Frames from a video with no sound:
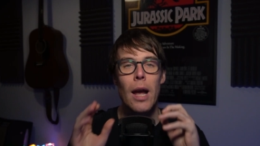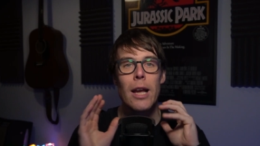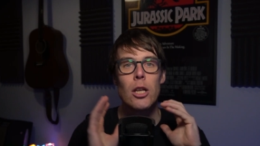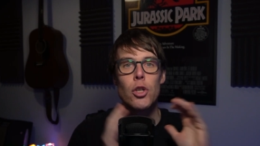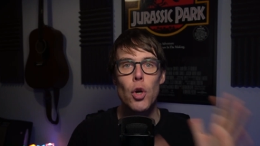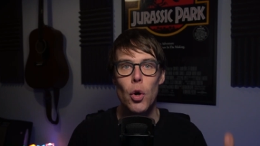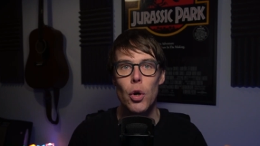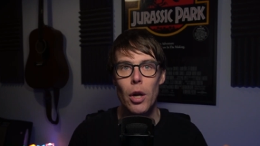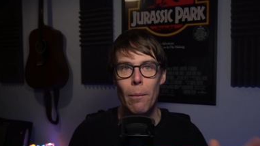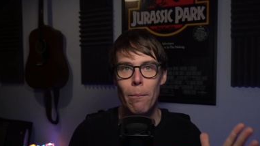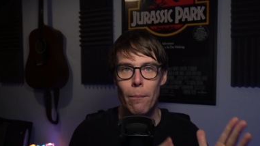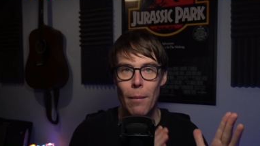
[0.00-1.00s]
a younger
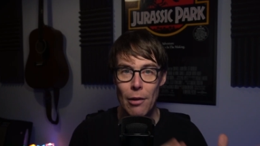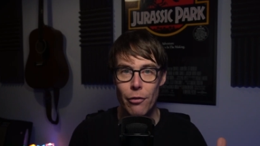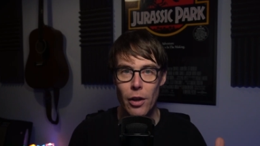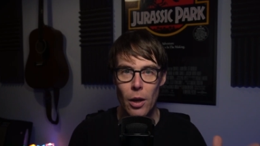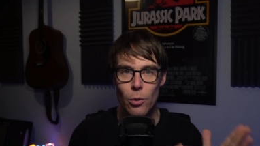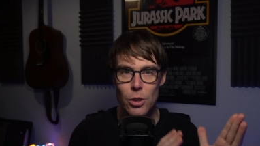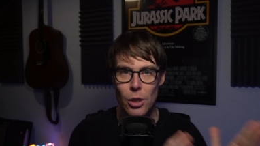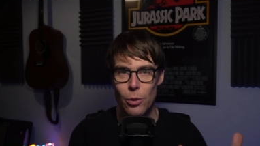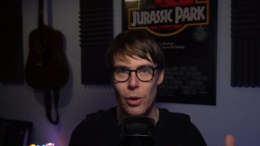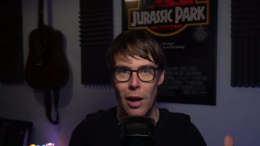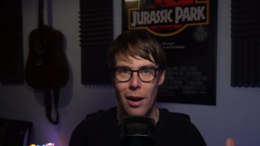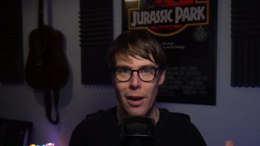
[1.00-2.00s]
mafioso
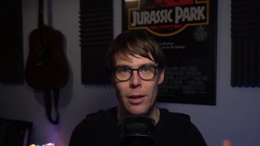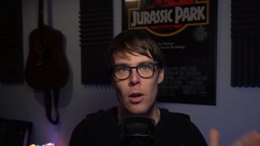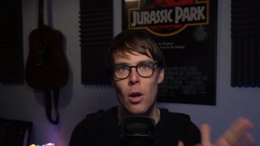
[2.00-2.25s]
guy